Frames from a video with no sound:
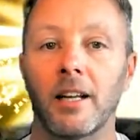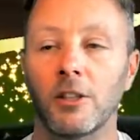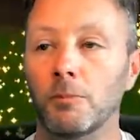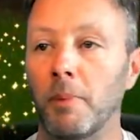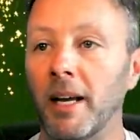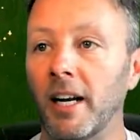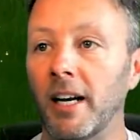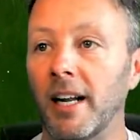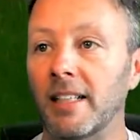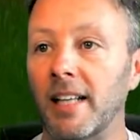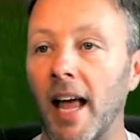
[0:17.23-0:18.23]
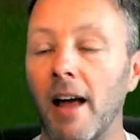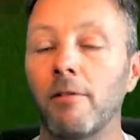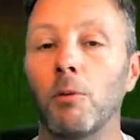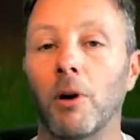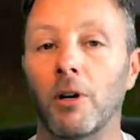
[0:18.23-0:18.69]
there's bacon and eggs
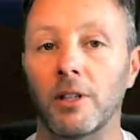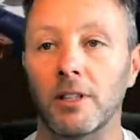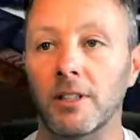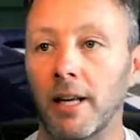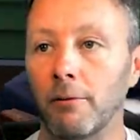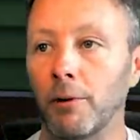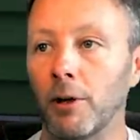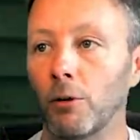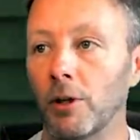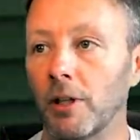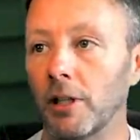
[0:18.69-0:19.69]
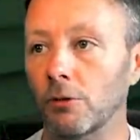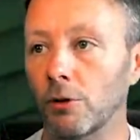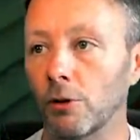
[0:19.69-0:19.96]
everywhere in this game. If we go into this